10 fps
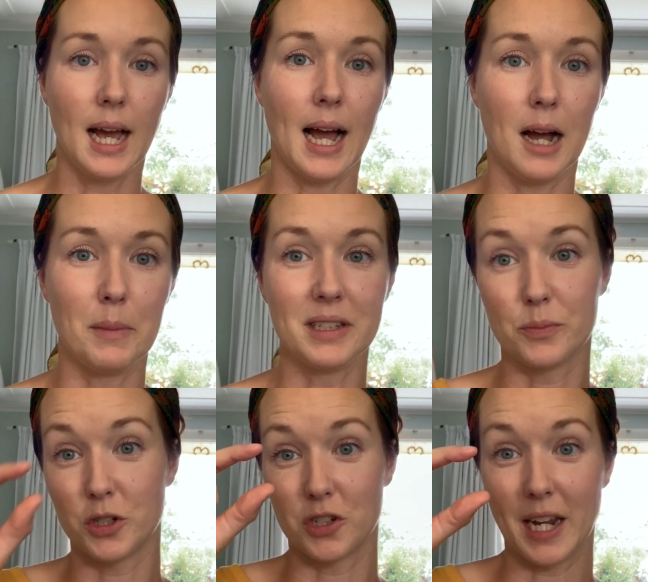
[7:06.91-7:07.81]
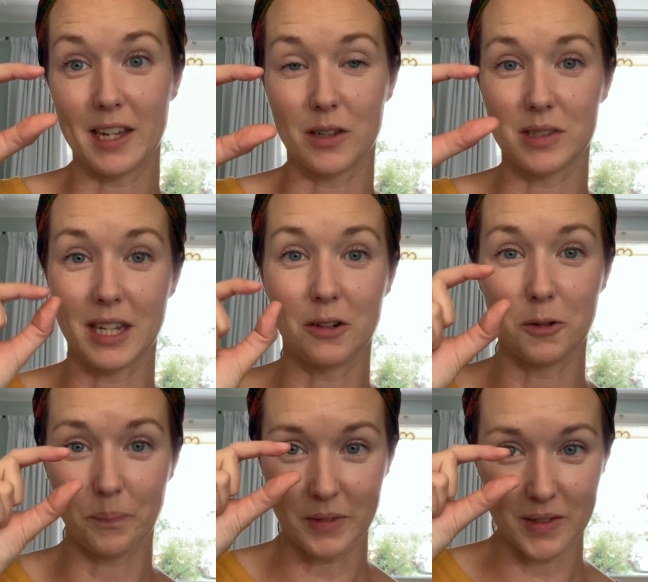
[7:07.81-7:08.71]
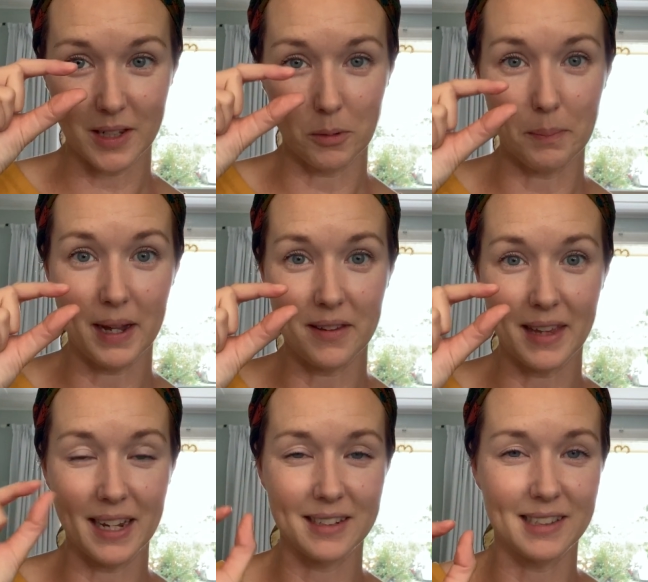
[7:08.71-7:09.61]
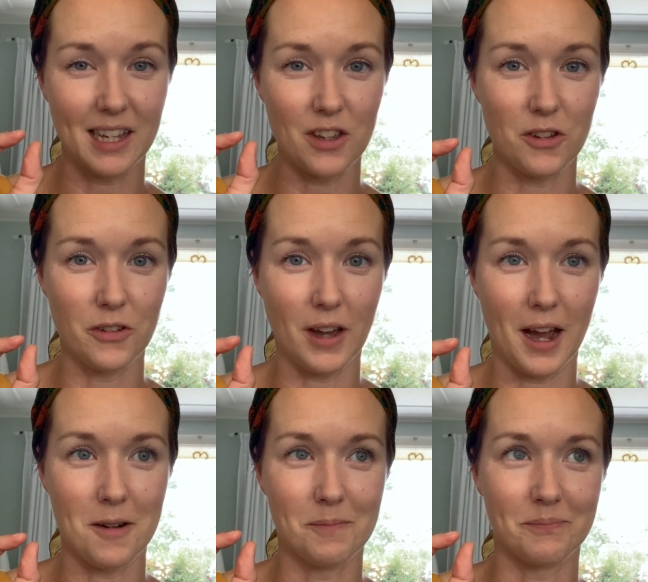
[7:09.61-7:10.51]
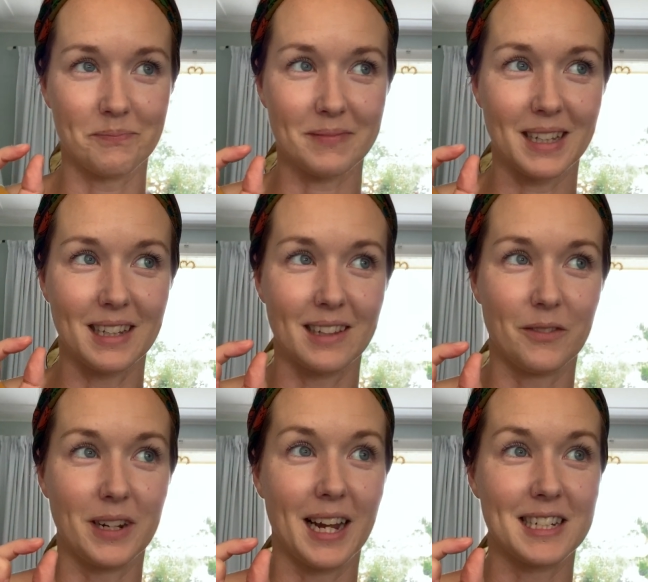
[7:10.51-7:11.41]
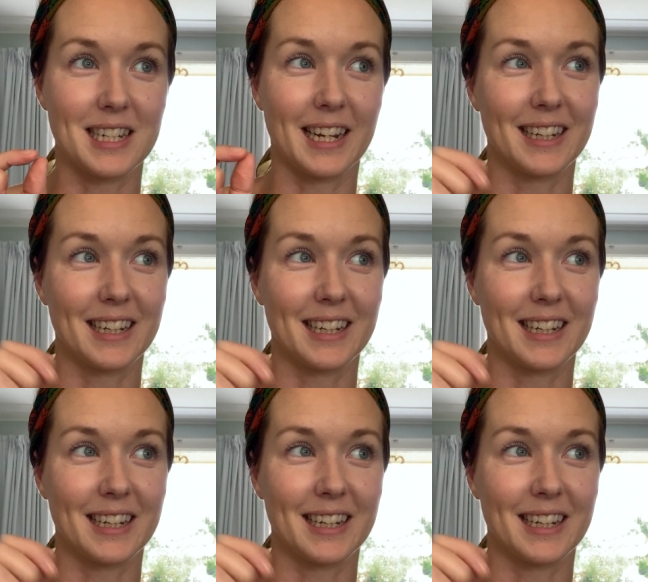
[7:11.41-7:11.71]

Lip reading: as which are like those little bud things that we like to